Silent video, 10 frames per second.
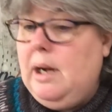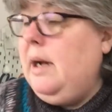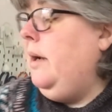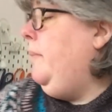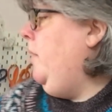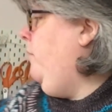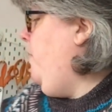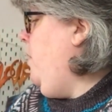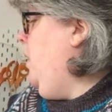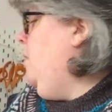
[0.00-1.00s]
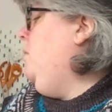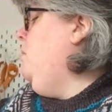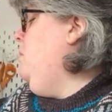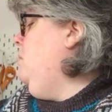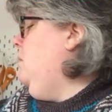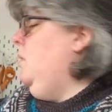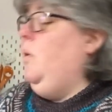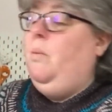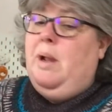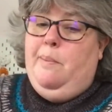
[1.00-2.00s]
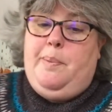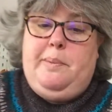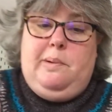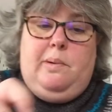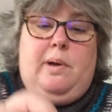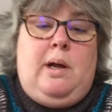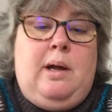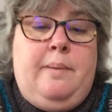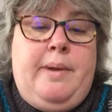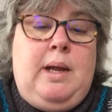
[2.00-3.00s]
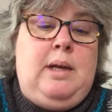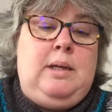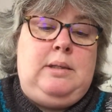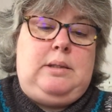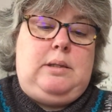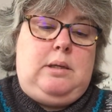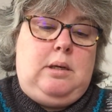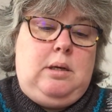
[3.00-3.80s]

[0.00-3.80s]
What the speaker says: And my final whip is,